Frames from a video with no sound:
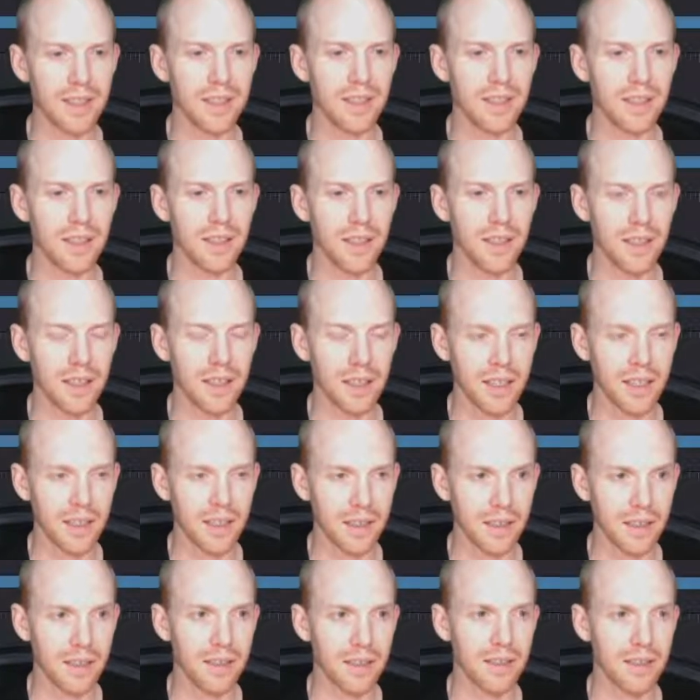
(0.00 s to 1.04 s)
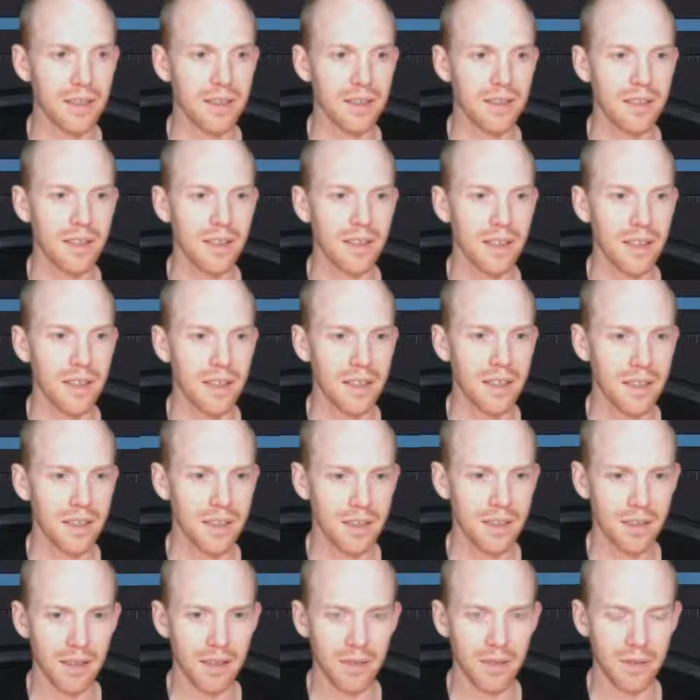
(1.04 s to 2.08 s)
on here,
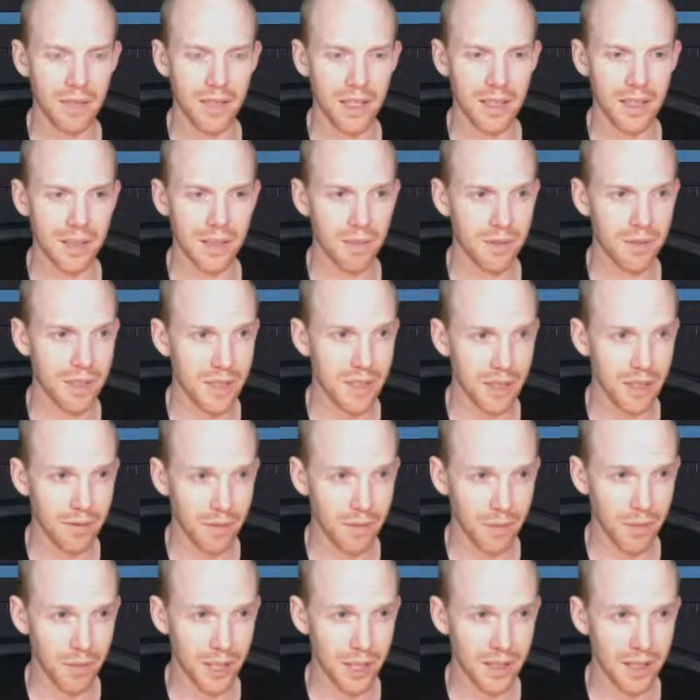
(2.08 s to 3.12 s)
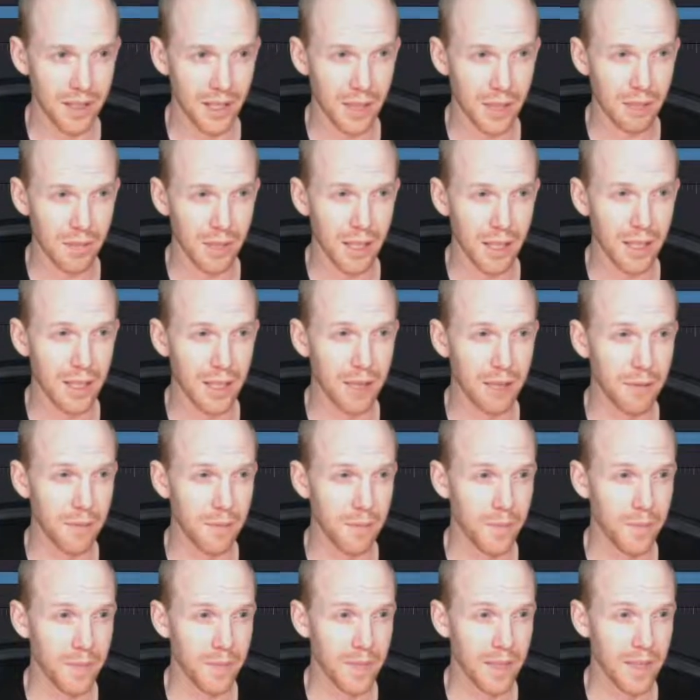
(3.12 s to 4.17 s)
now I've got some stuff on my timeline.
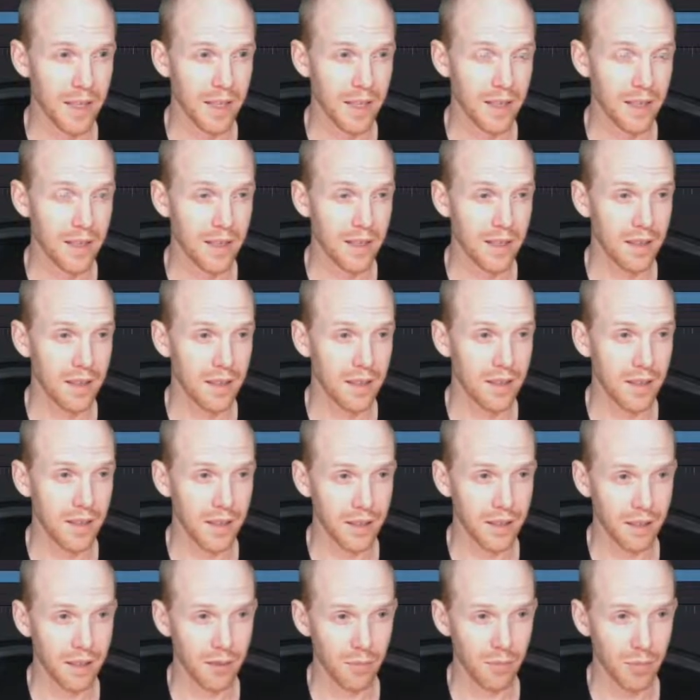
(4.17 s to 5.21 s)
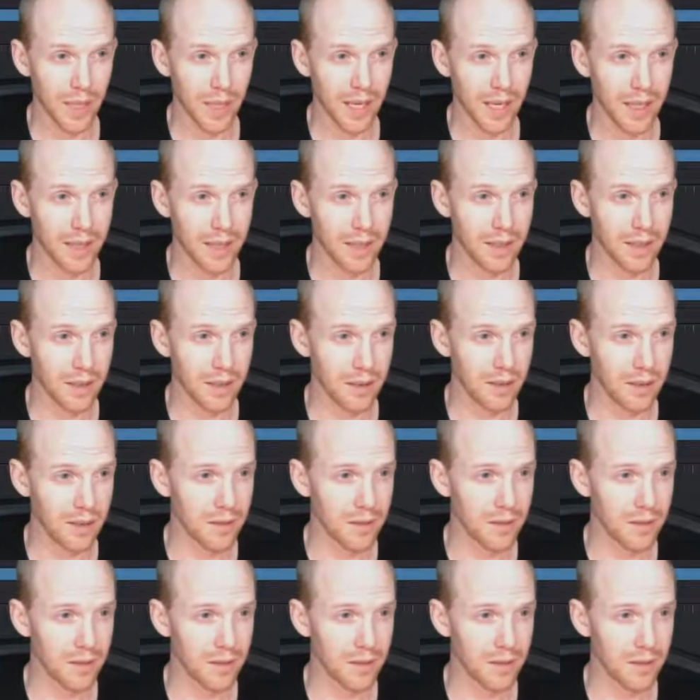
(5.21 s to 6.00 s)
I go back here,